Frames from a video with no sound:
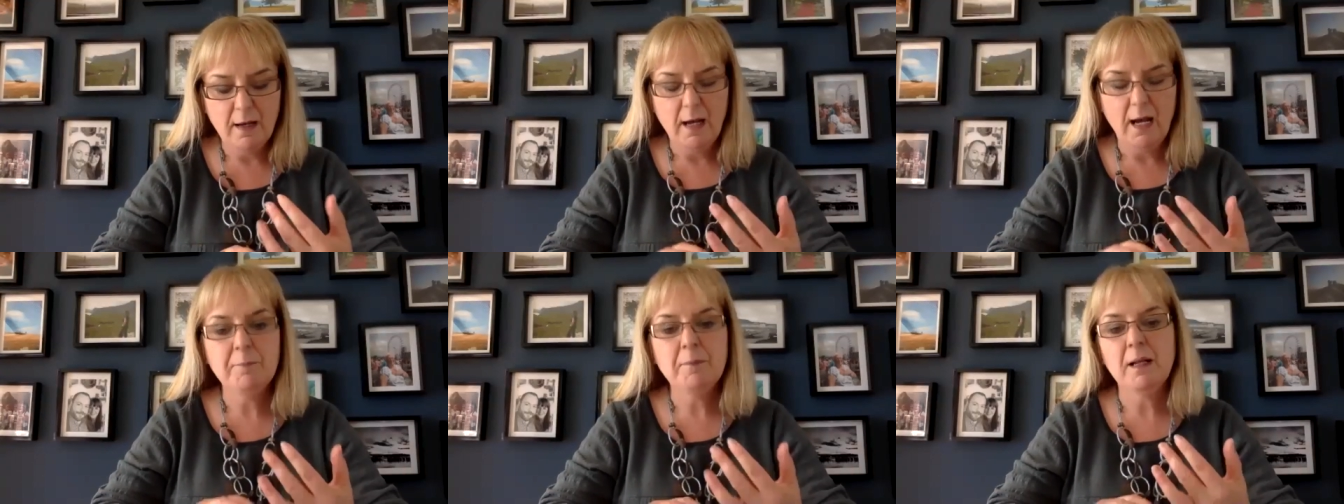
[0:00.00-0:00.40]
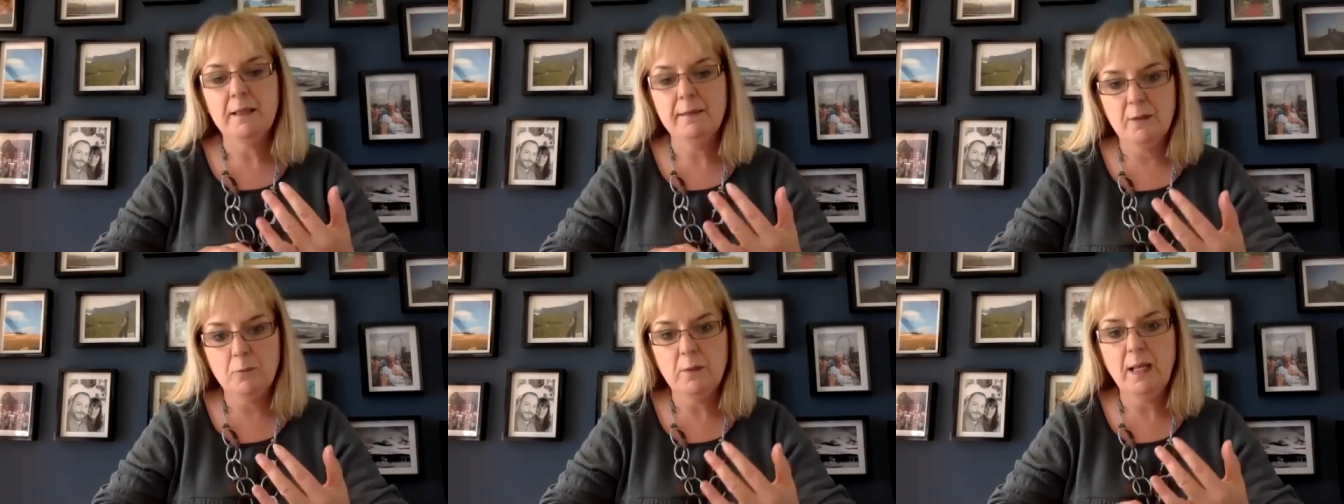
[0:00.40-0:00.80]
and I
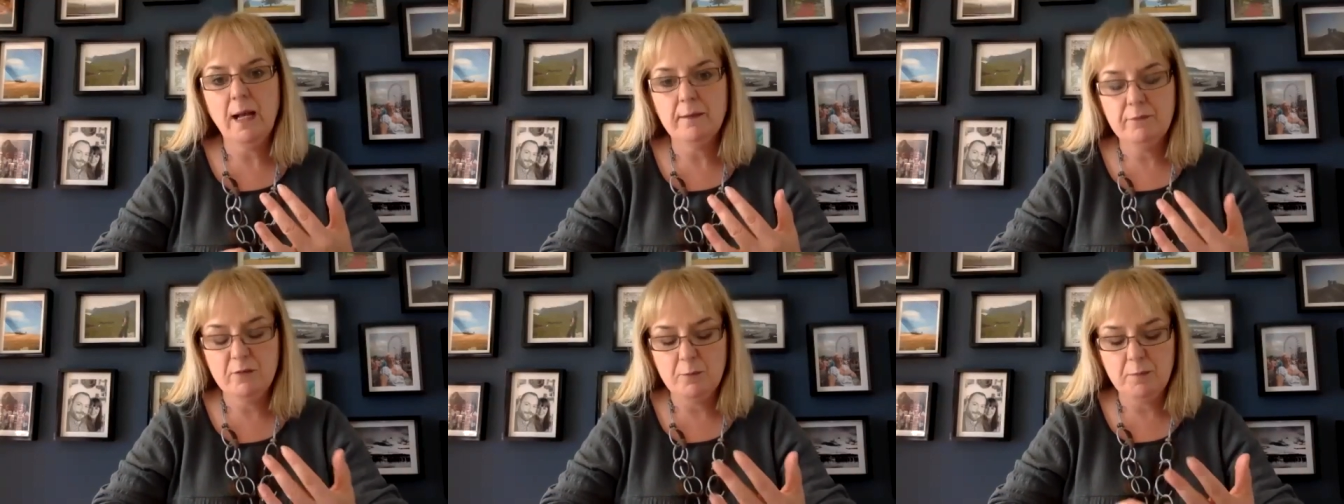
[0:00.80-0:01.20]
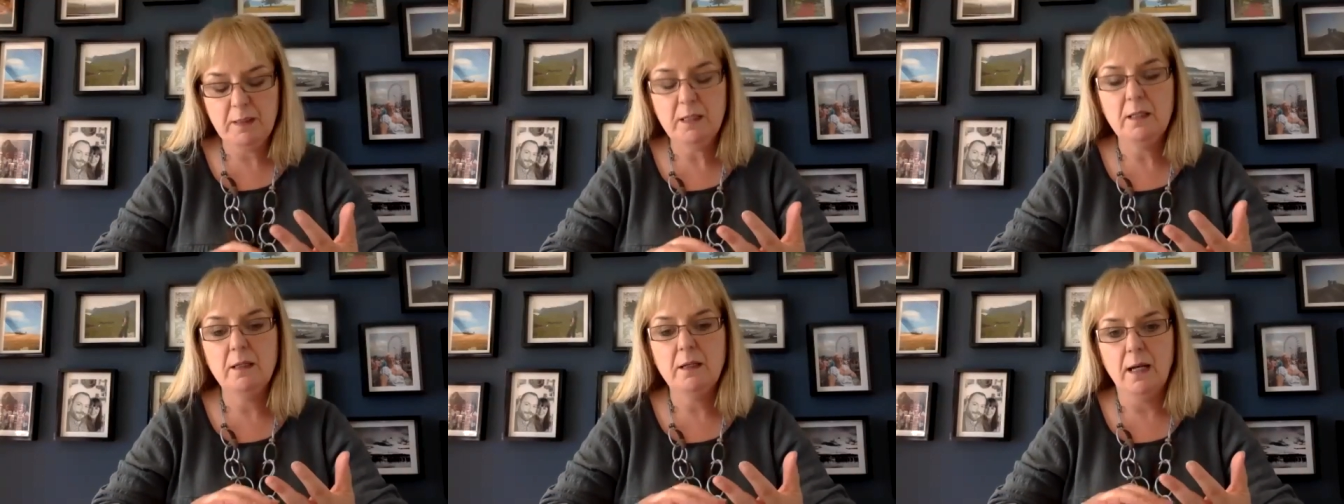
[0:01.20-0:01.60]
think we have to
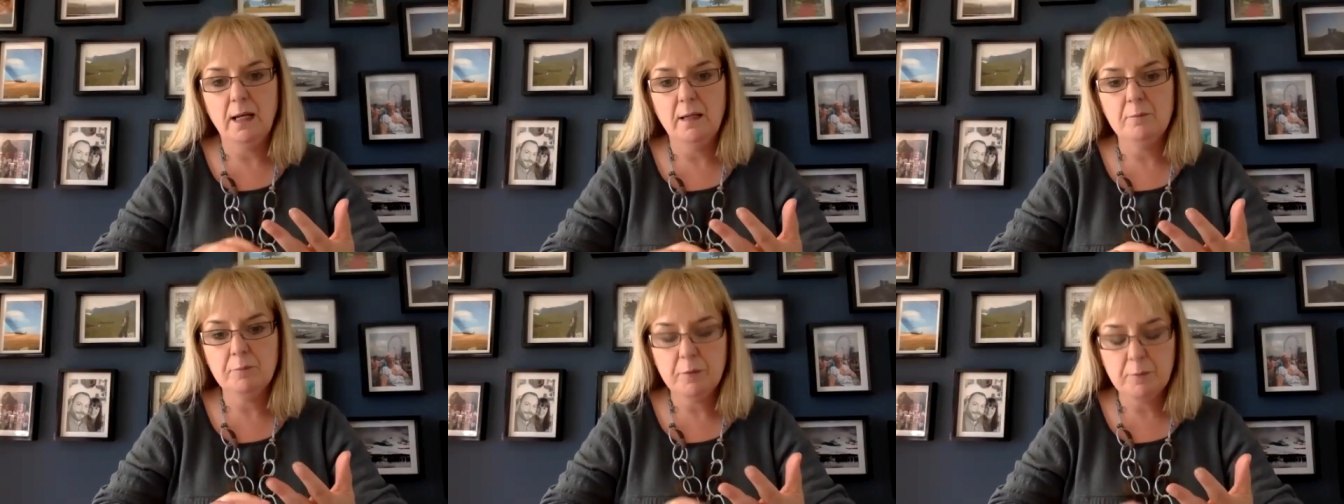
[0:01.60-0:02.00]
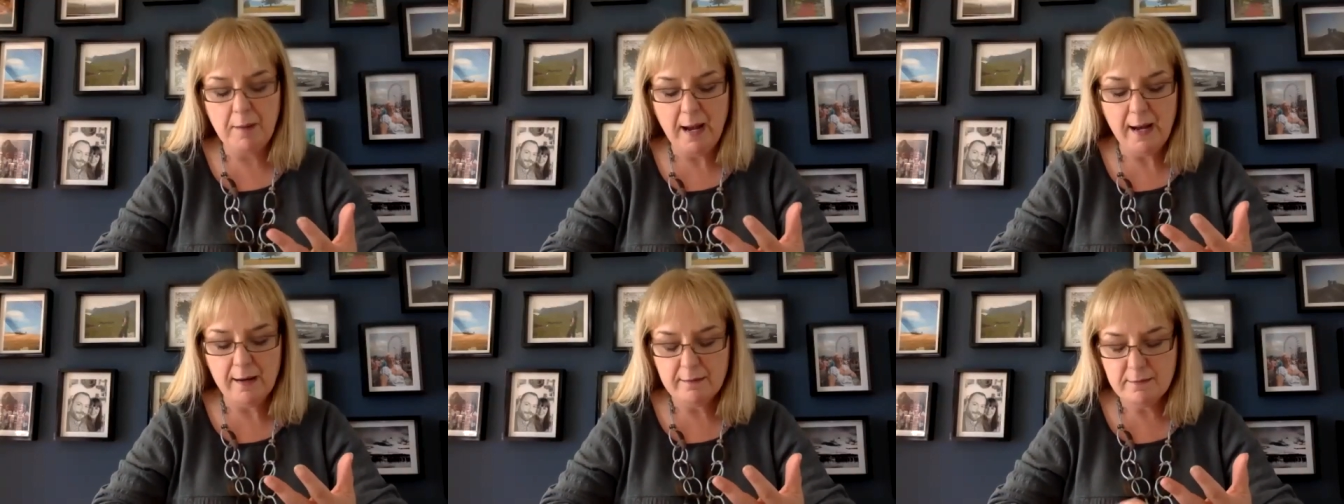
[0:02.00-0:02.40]
be
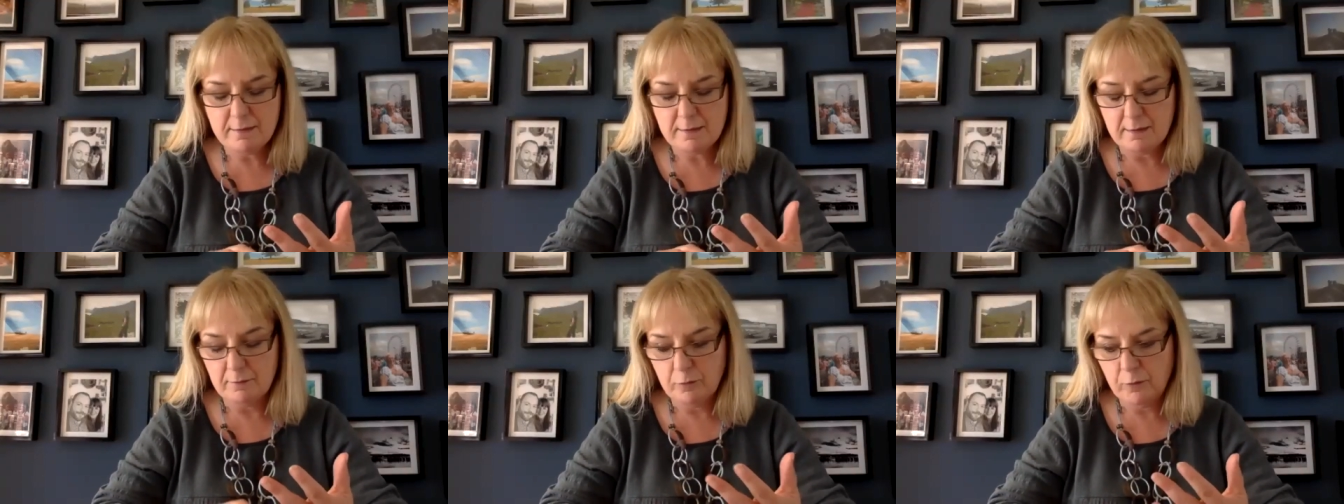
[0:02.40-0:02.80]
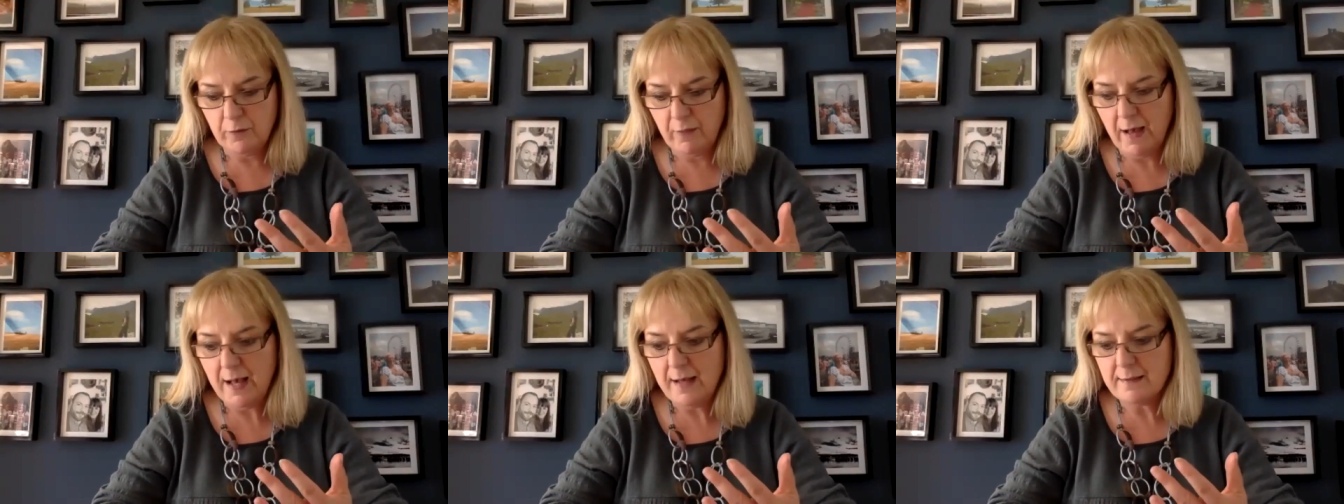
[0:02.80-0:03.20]
prepared for
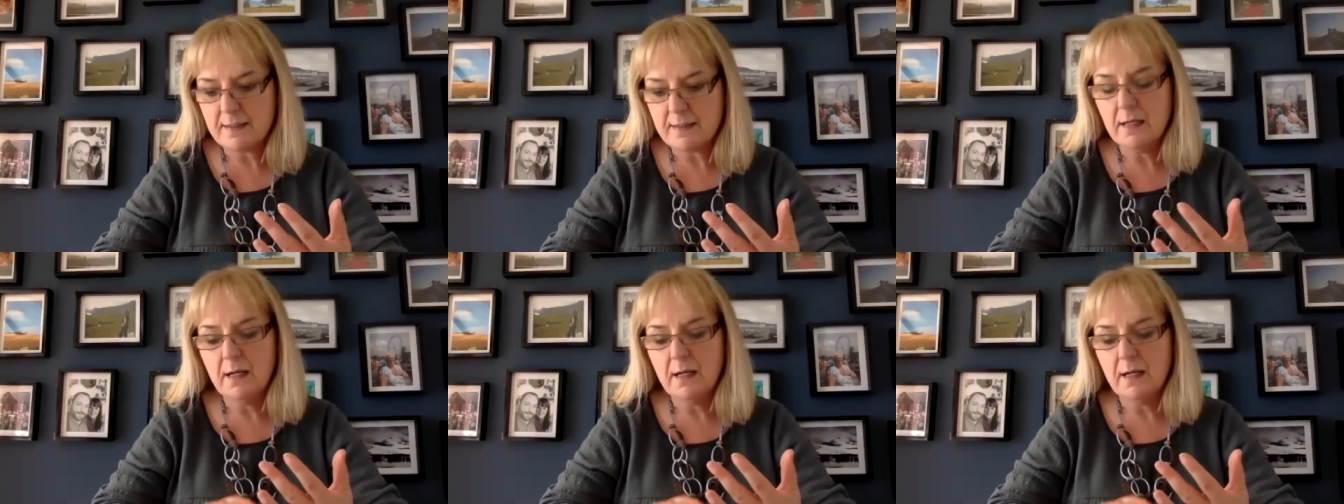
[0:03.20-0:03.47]
that,